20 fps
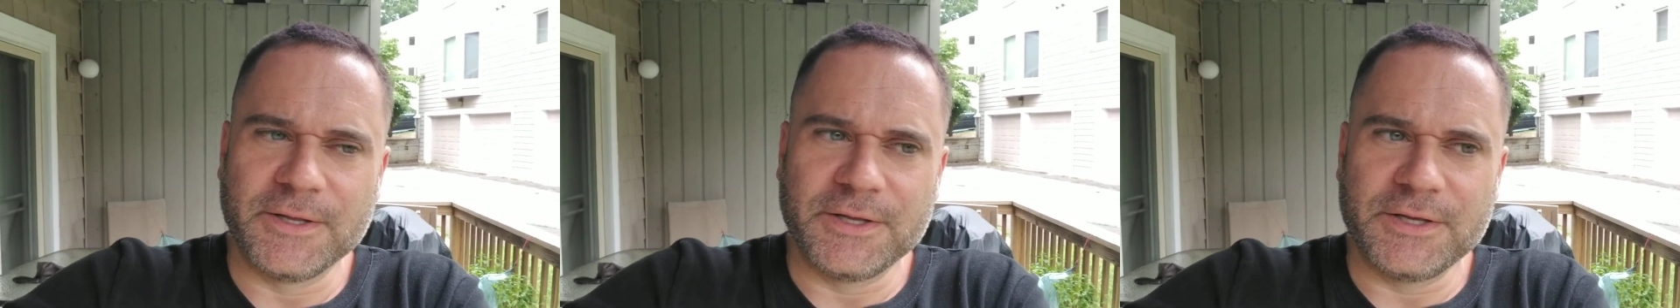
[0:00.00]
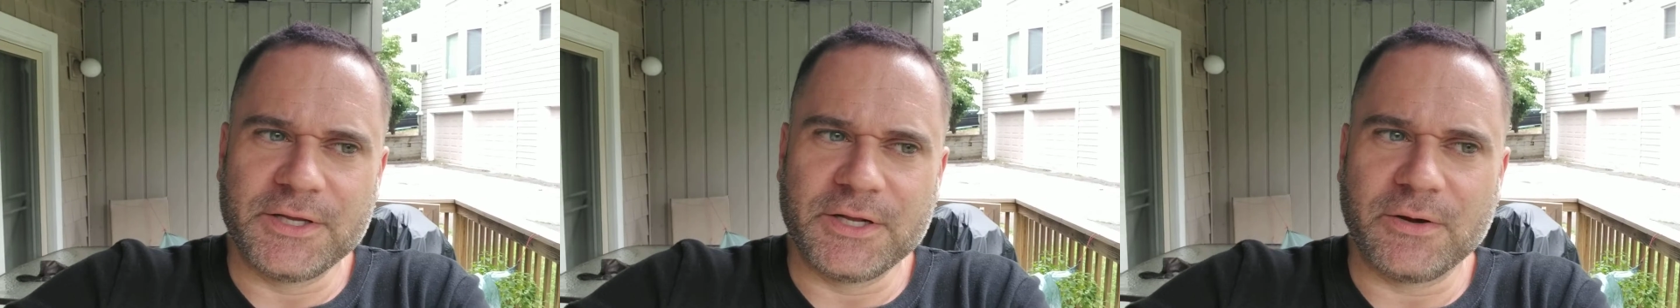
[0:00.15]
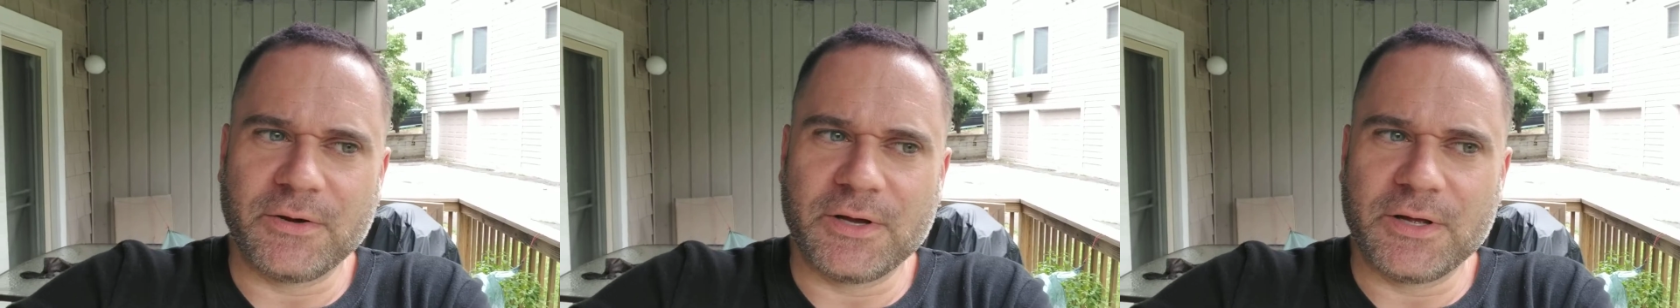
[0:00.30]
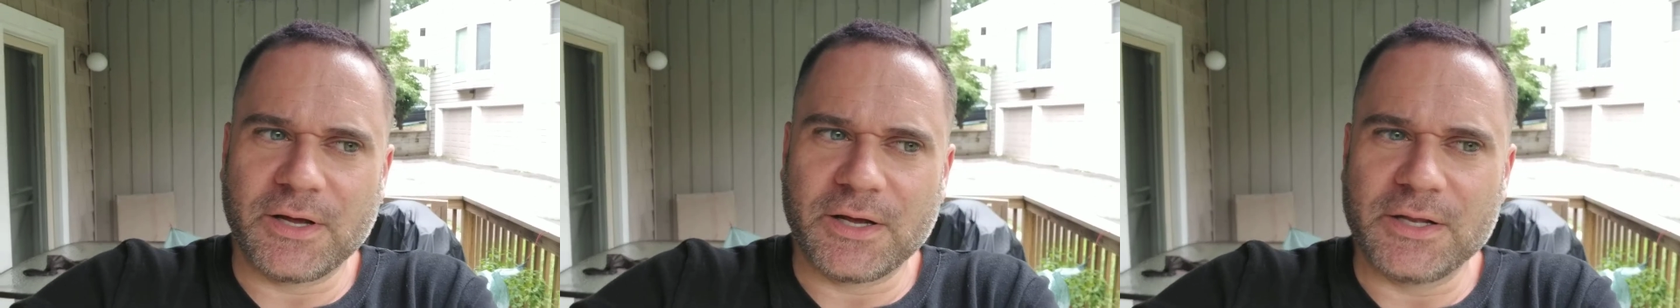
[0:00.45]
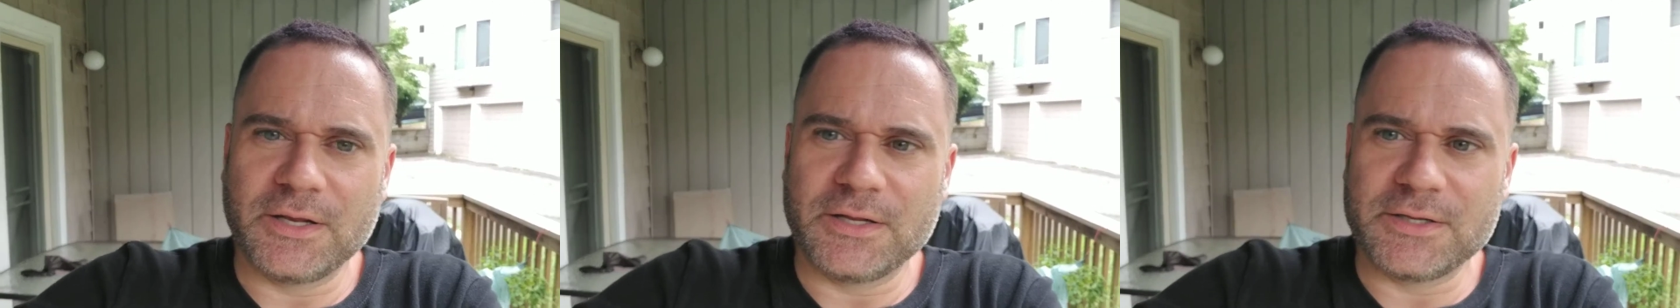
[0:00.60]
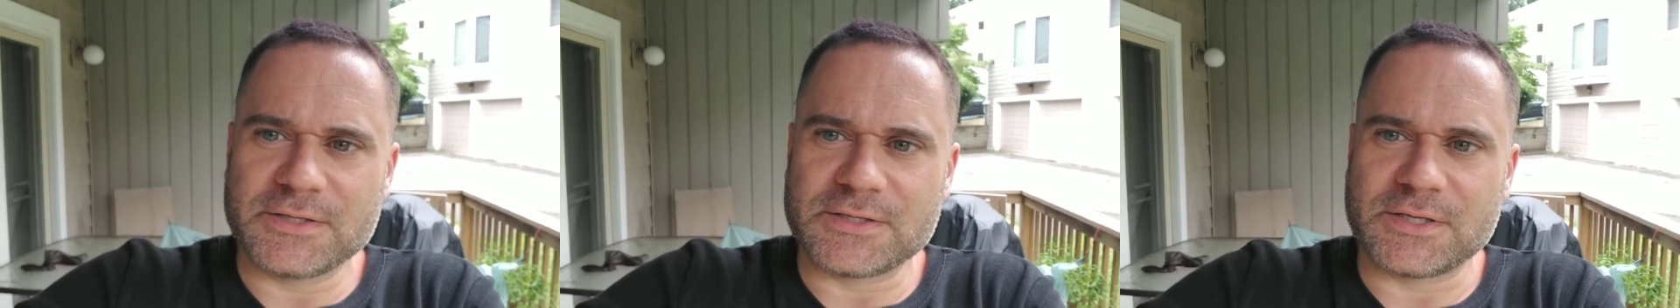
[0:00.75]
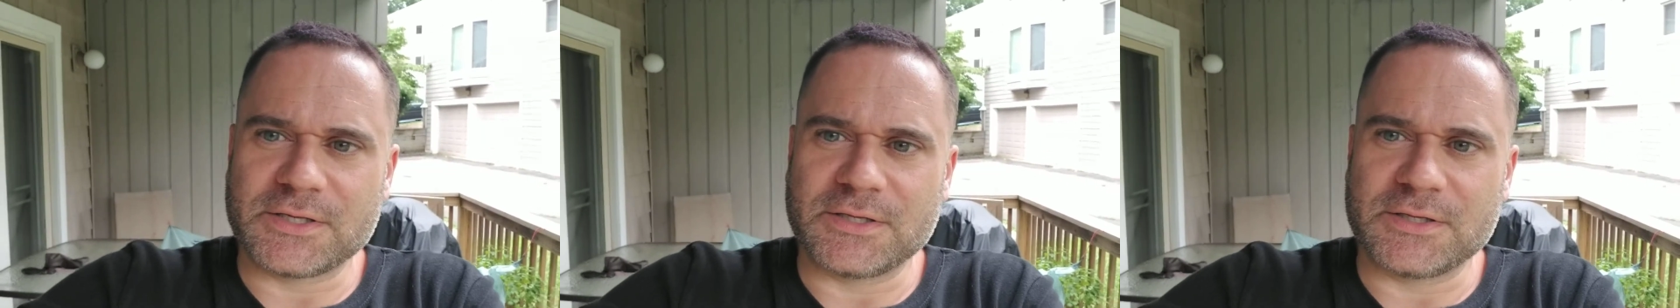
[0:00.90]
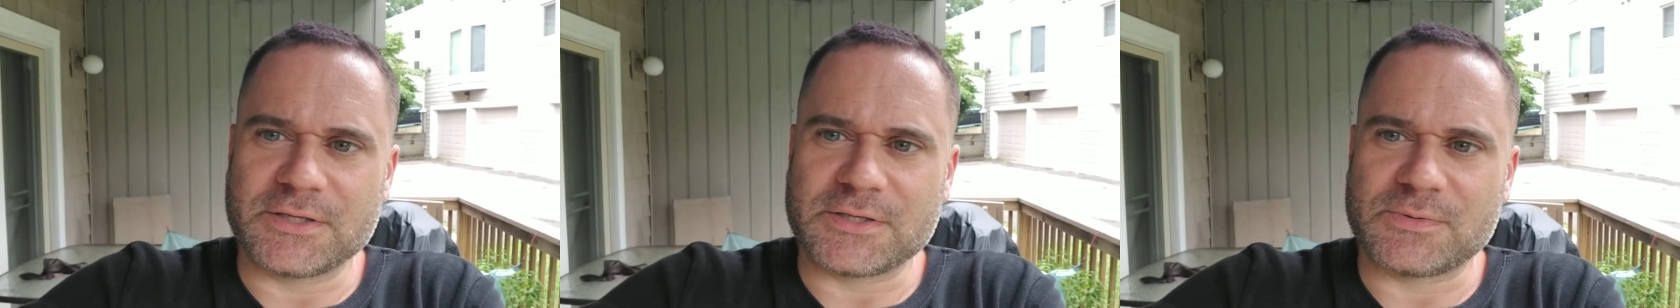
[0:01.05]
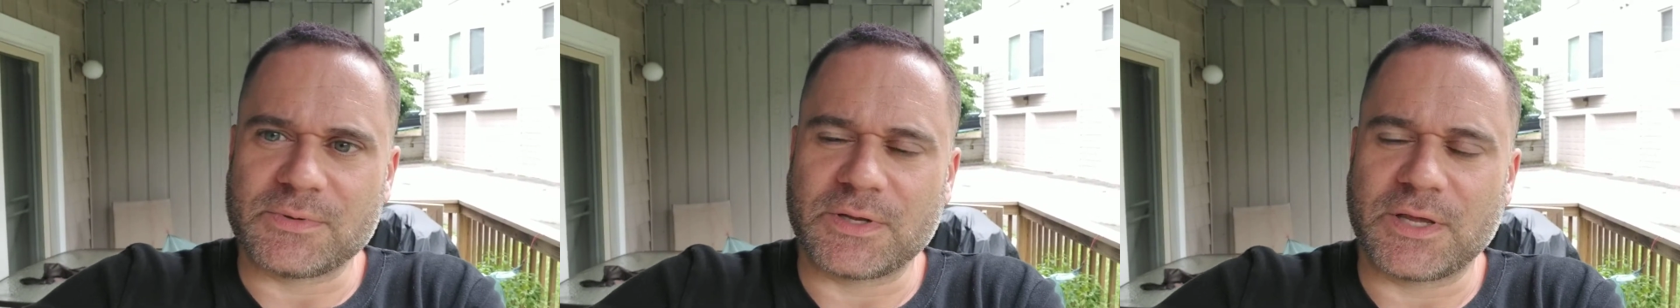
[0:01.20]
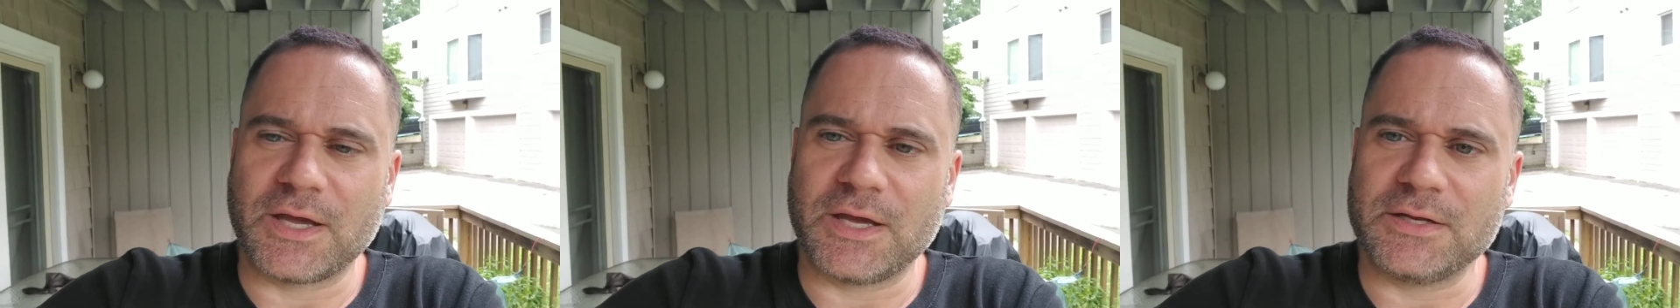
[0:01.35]
I learned something this
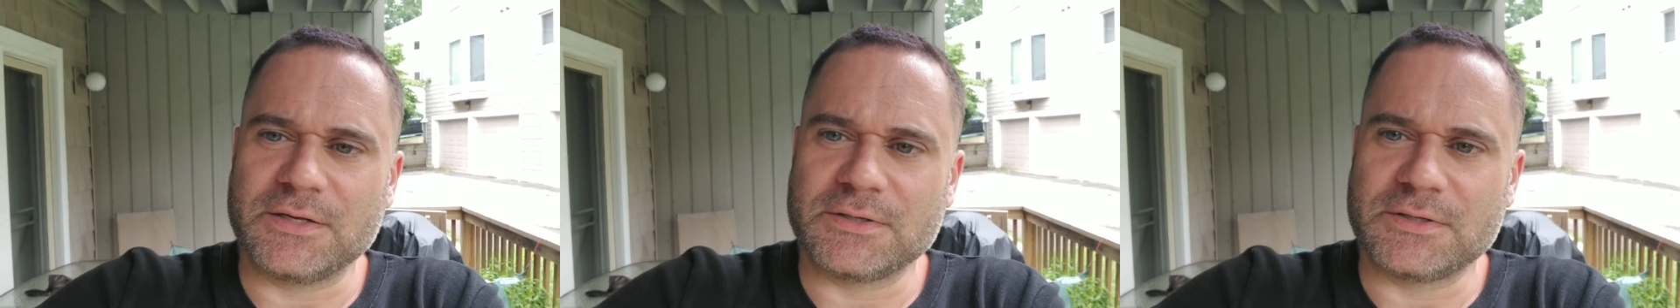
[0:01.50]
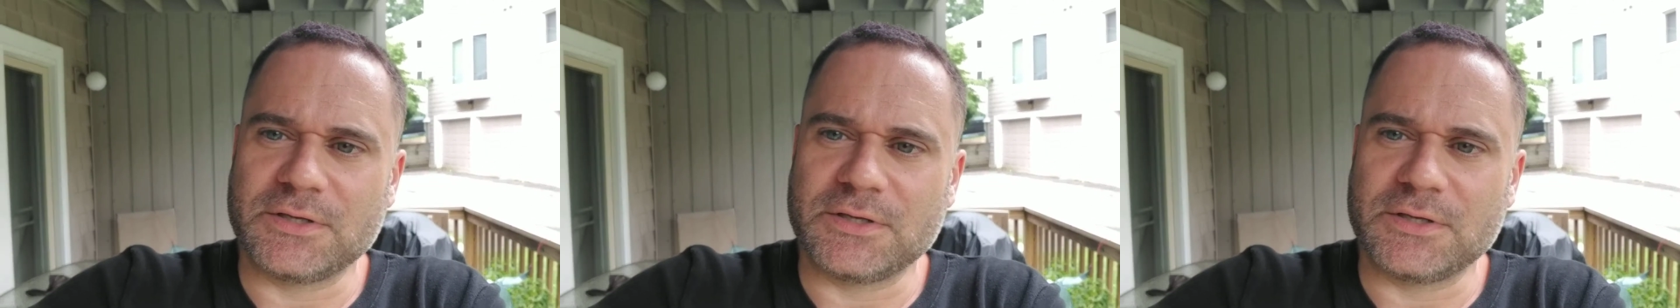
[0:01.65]
weekend.